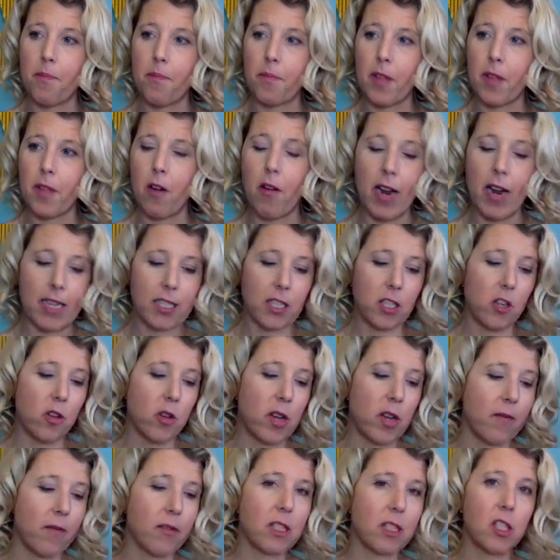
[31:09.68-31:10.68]
All right, so you
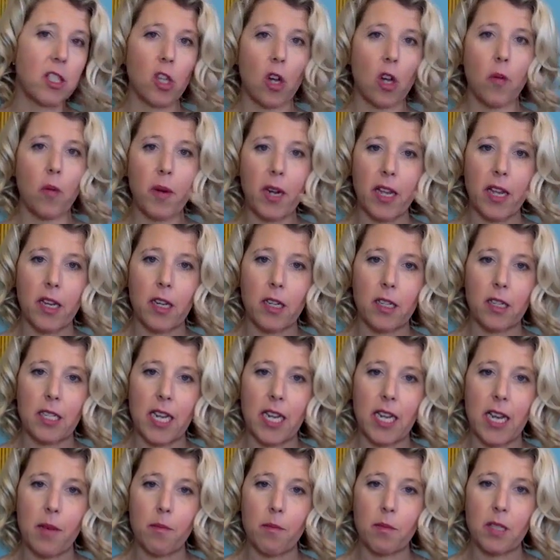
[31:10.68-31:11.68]
gave us so many good
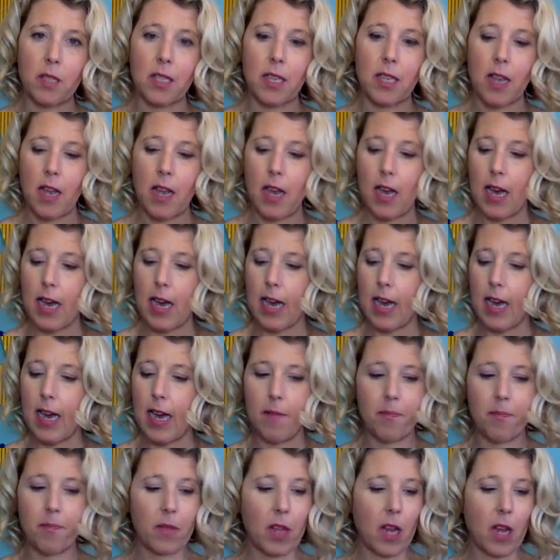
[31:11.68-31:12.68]
tips.
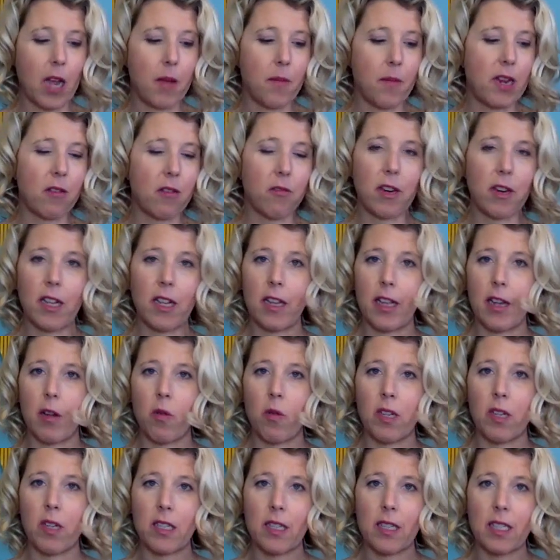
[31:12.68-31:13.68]
I mean, really,
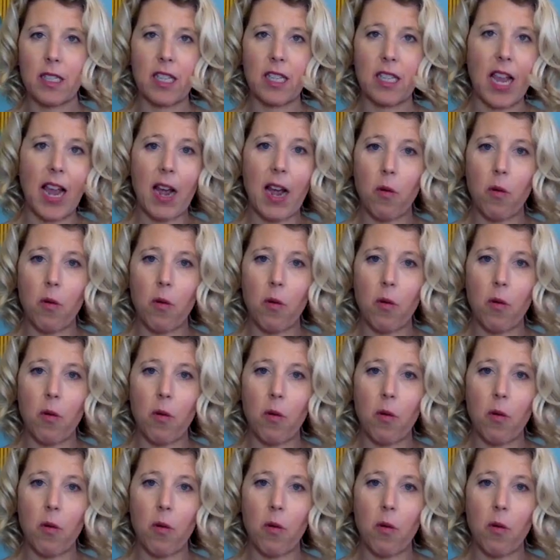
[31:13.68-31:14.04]
wasn't this